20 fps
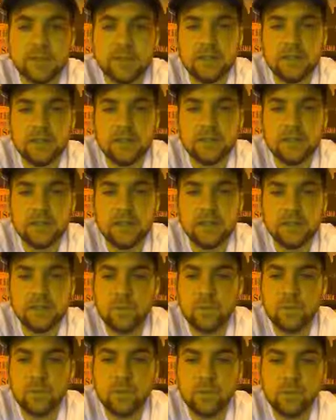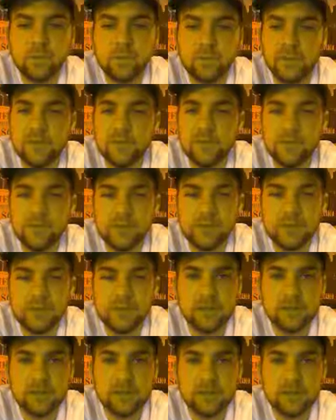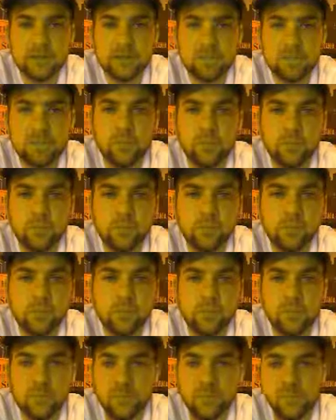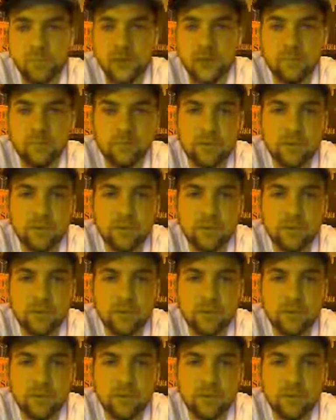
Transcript: So this is a graphical